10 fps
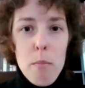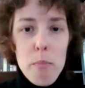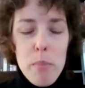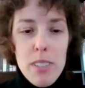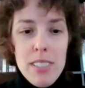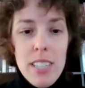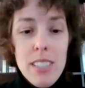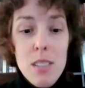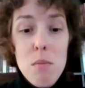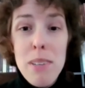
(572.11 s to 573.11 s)

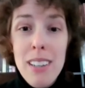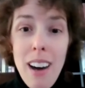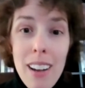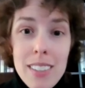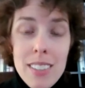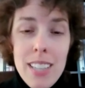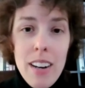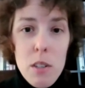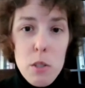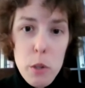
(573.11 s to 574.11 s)
precisely because they
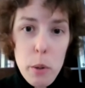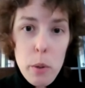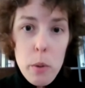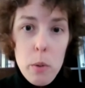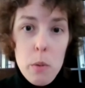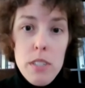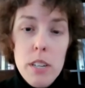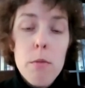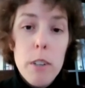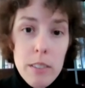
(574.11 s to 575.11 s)
are so
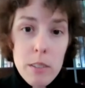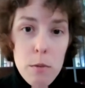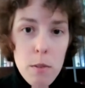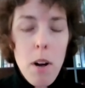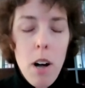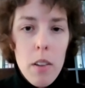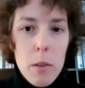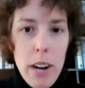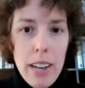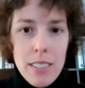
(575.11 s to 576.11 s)
different from all the
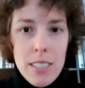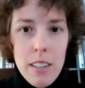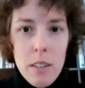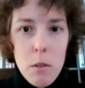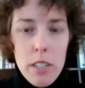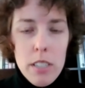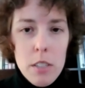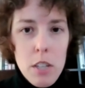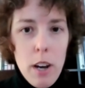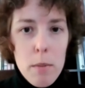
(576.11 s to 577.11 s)
rest. And I know we're going
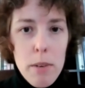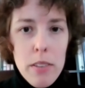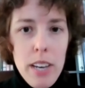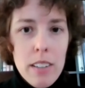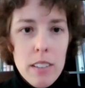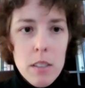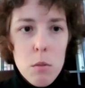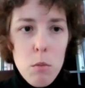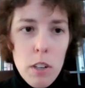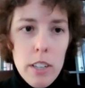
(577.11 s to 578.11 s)
to talk about that a little
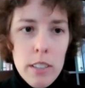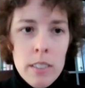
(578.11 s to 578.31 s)
more.